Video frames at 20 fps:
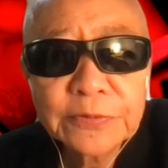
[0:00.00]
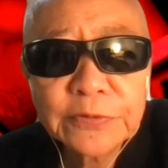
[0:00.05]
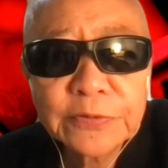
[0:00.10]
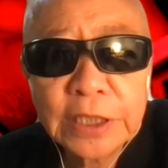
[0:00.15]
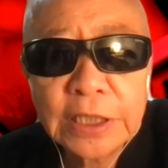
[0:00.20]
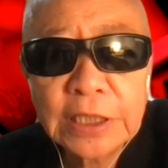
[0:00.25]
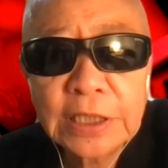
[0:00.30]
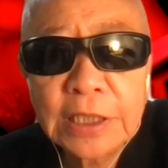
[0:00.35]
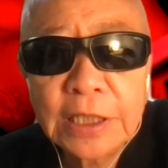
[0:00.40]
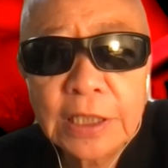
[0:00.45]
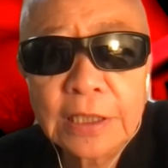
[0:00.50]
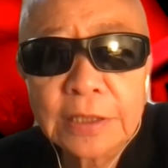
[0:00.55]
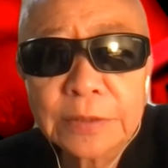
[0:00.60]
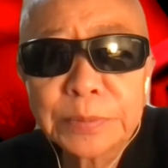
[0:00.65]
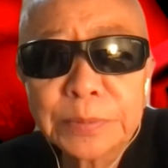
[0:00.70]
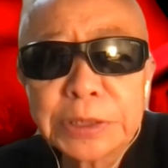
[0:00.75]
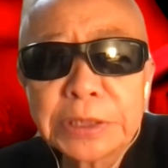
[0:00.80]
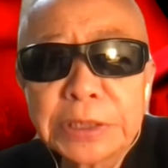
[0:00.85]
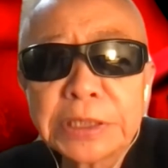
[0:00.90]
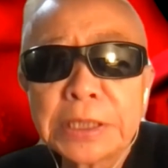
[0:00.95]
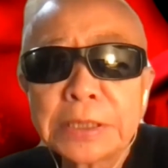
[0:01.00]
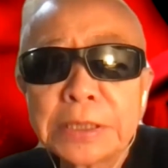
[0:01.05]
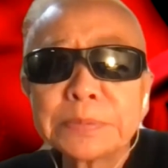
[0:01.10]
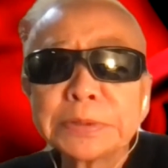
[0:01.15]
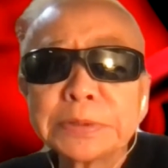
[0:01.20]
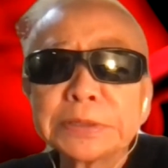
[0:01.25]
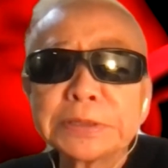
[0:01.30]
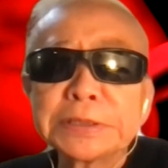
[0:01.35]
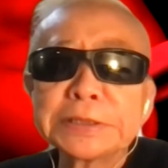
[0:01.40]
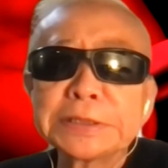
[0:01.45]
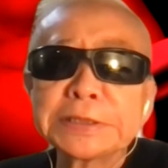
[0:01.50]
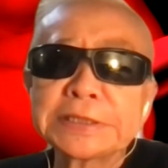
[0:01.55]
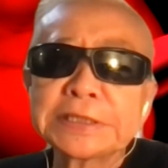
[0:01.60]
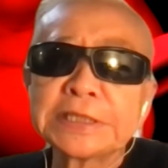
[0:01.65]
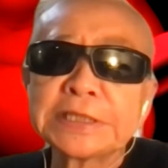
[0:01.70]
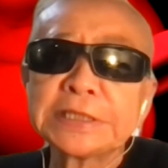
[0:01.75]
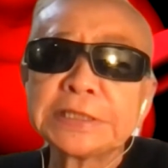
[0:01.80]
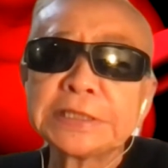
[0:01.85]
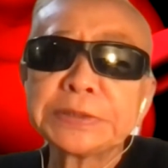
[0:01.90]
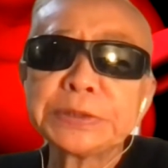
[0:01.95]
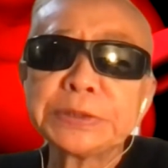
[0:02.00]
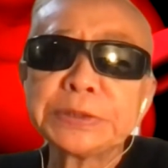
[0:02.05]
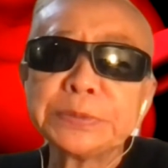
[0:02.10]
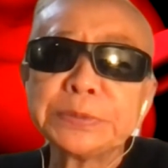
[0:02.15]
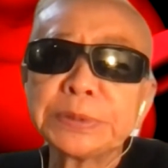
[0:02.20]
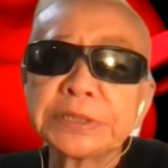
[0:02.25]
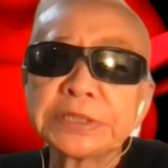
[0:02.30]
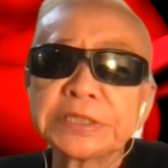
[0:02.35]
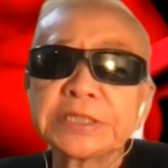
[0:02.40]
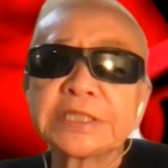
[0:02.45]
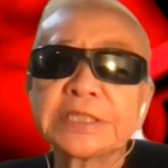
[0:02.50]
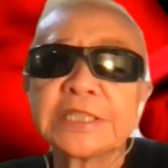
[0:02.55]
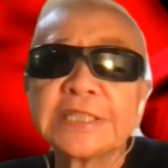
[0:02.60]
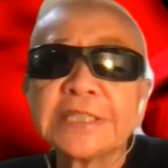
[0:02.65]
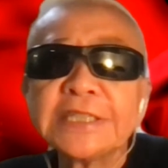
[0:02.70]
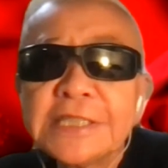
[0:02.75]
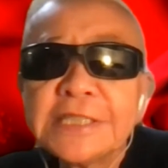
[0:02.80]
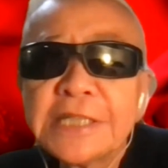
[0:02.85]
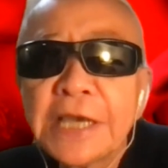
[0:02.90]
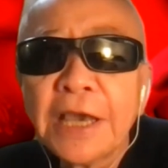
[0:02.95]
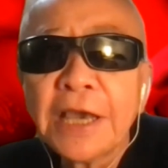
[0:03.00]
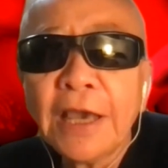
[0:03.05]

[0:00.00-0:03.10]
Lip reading: from Minneapolis University.